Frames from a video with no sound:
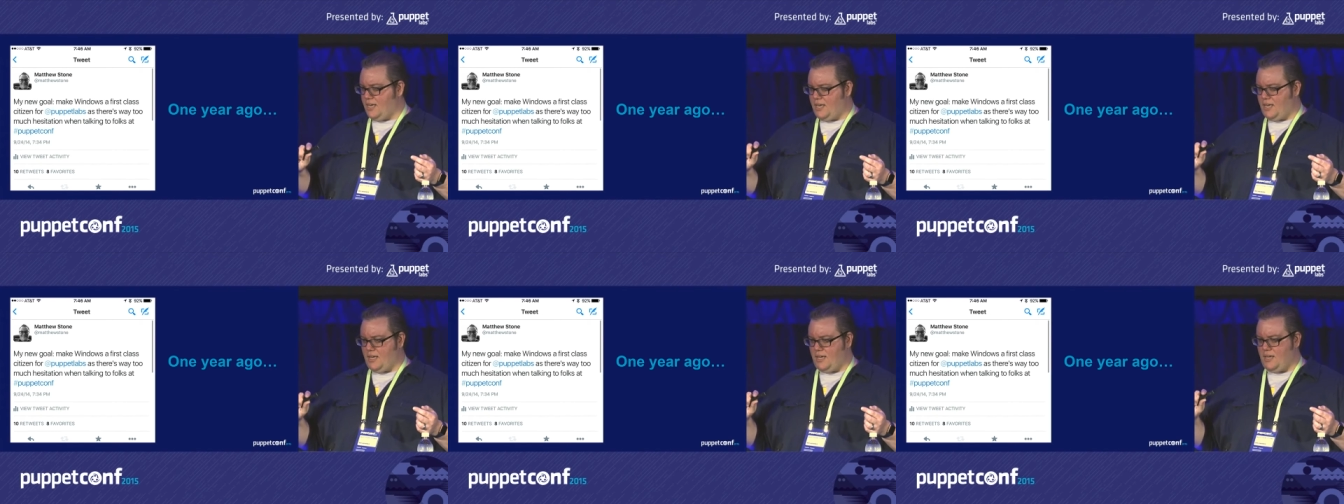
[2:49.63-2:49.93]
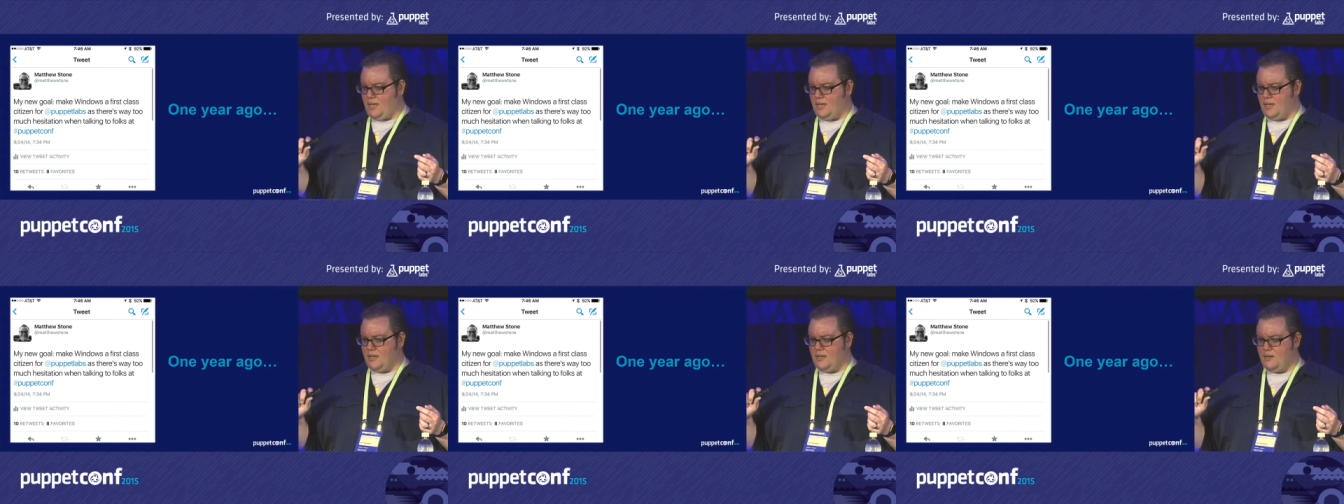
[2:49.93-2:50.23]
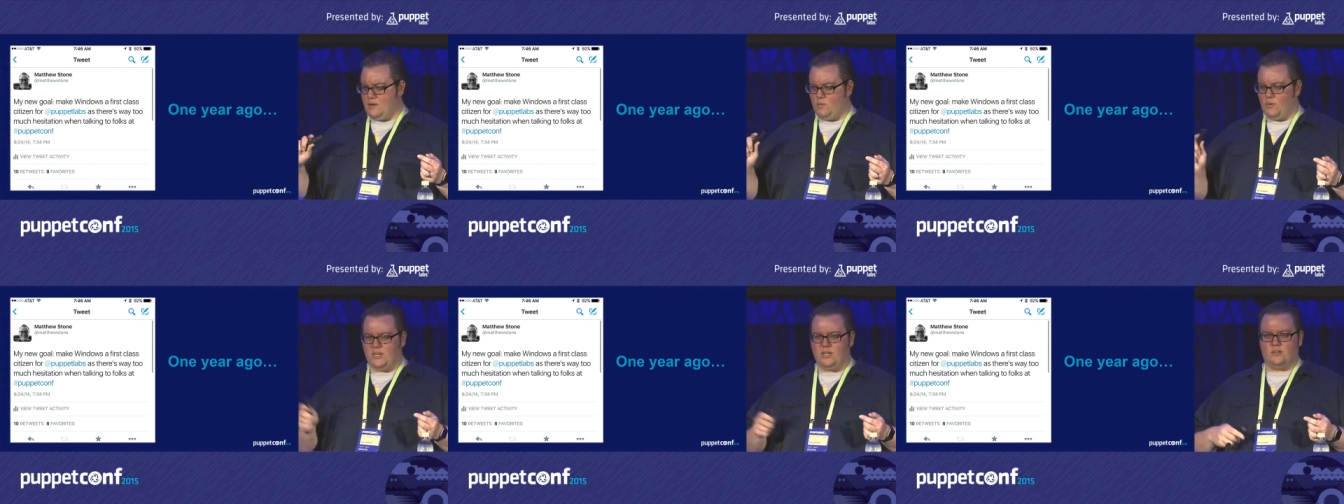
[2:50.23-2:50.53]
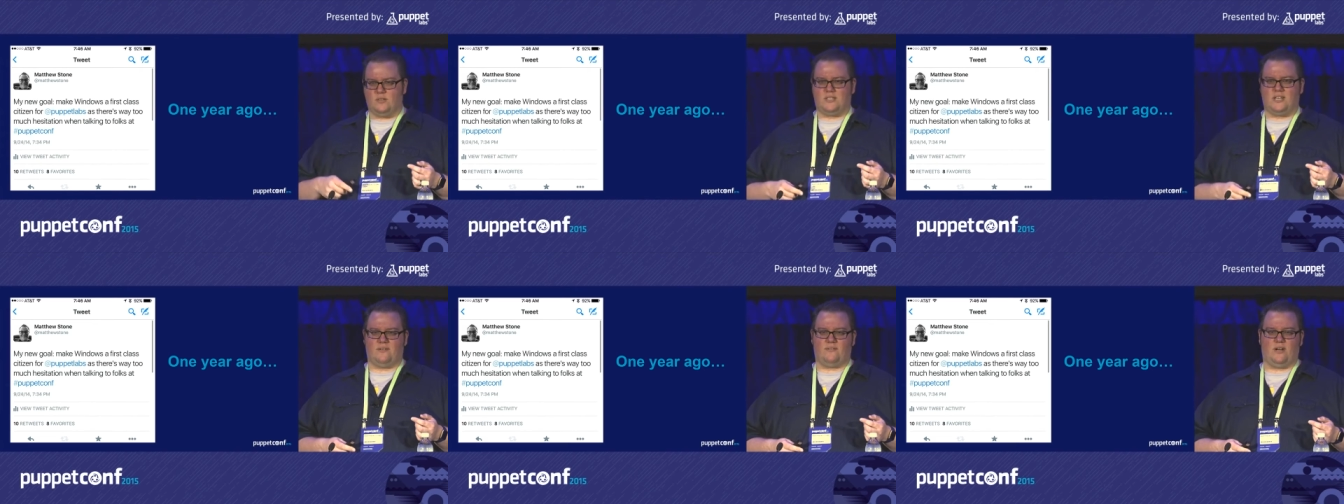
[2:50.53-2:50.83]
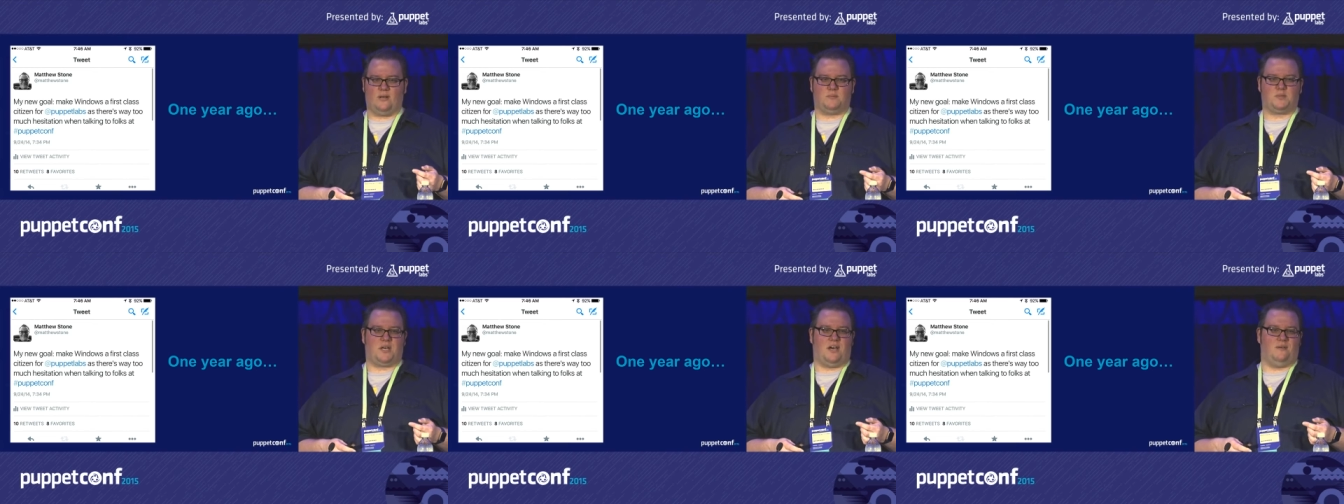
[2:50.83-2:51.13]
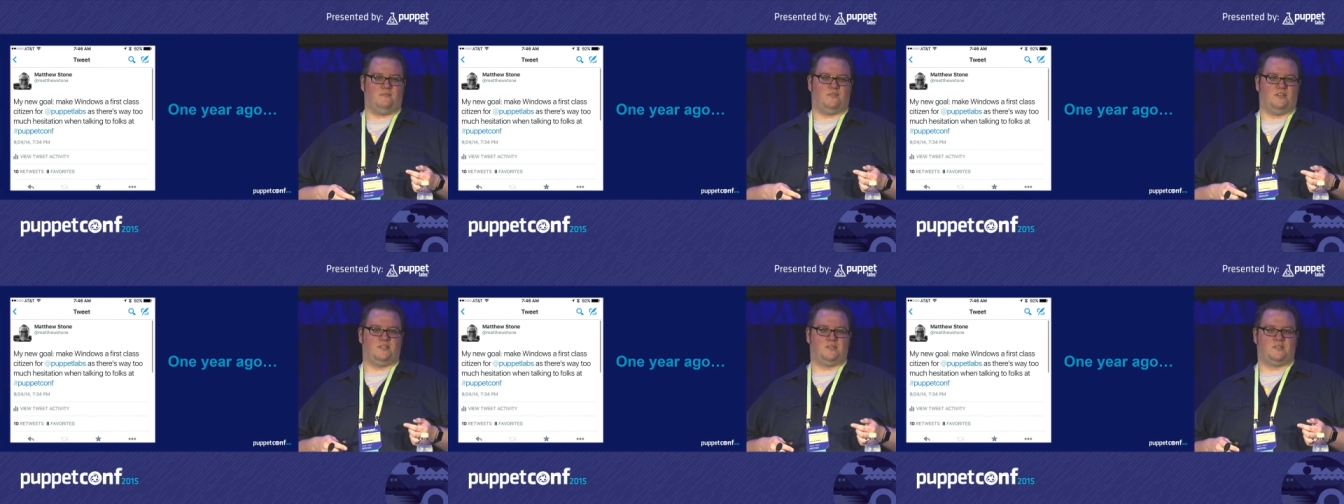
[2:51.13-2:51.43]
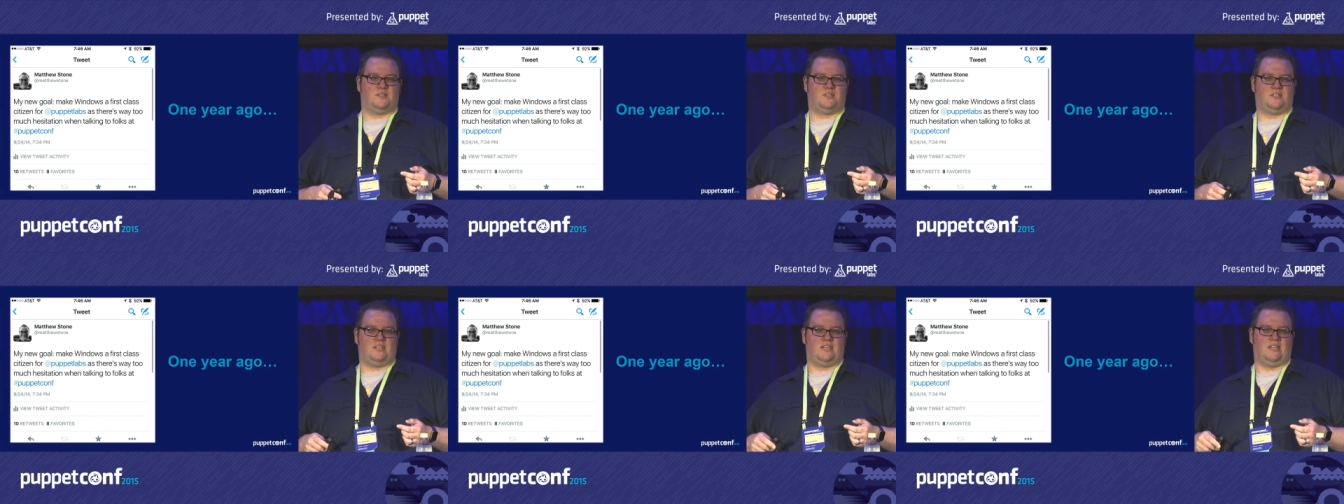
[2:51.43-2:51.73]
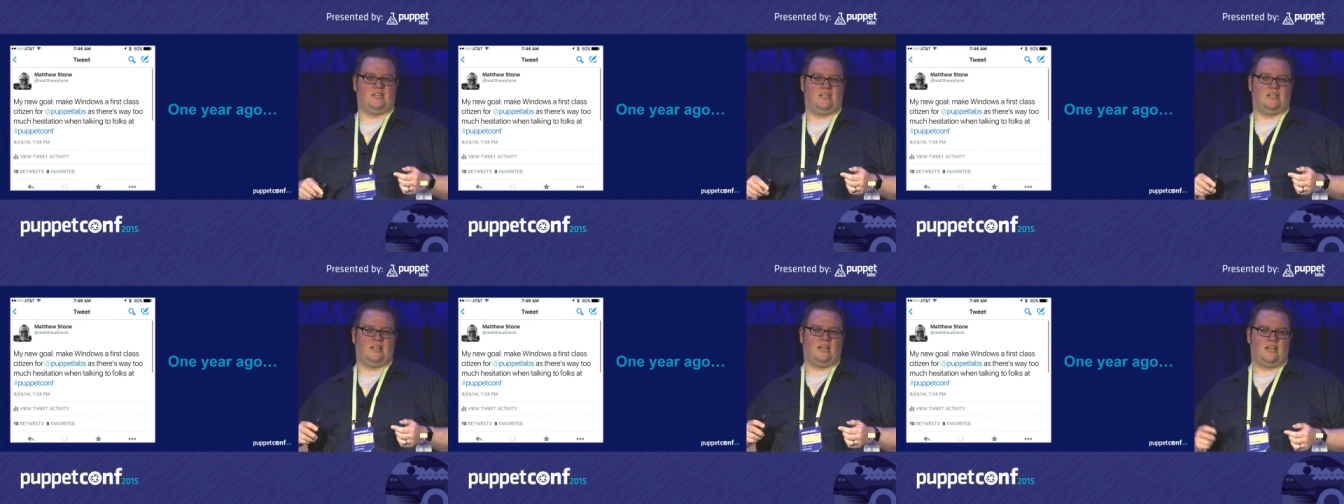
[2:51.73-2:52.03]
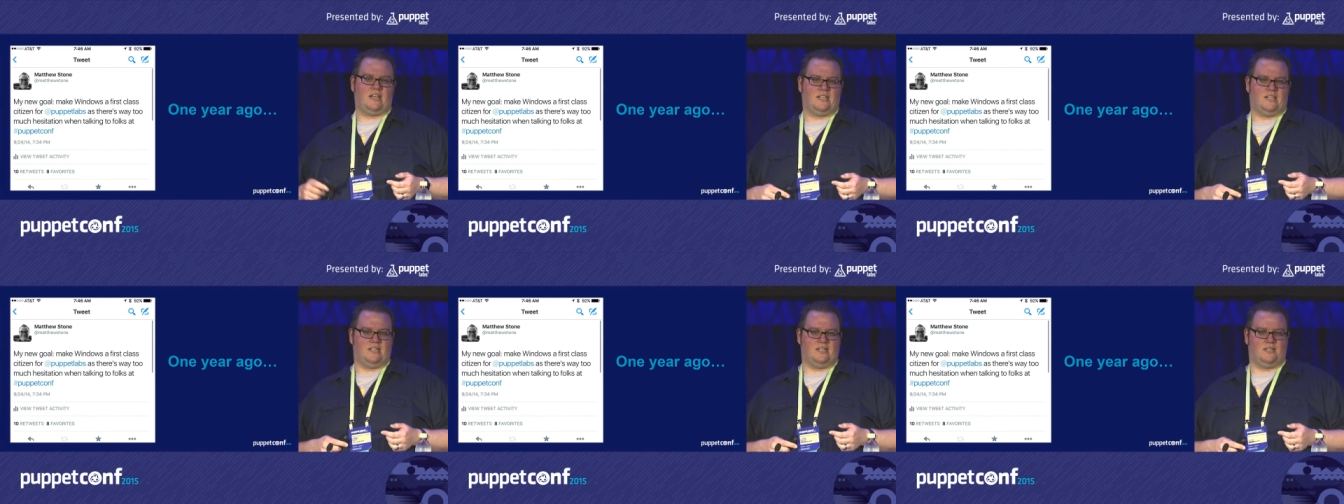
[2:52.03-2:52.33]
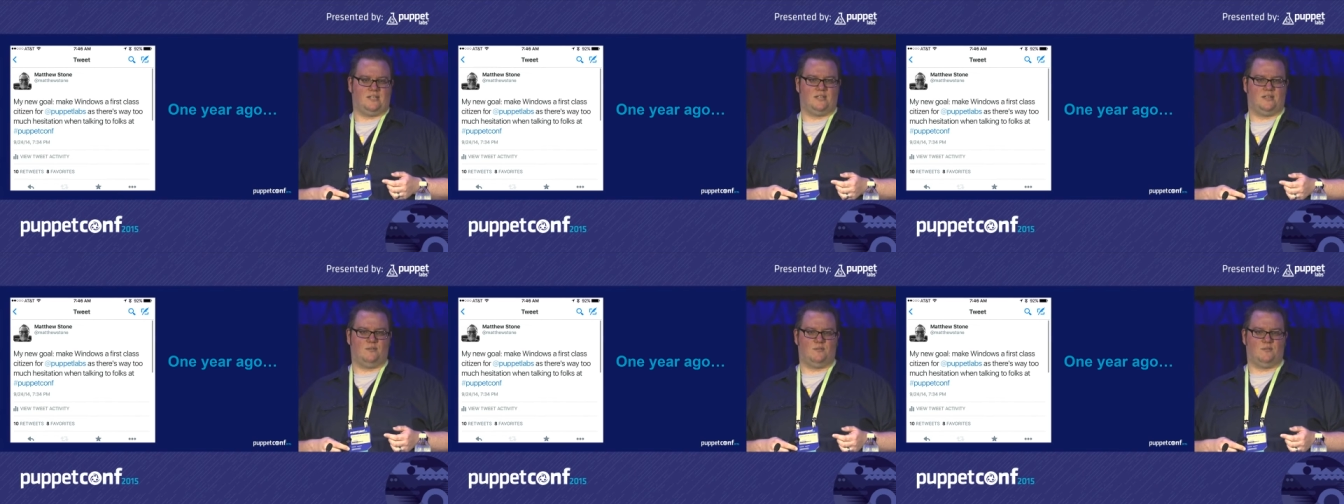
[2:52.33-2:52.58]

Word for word: a Windows DevOps conference in England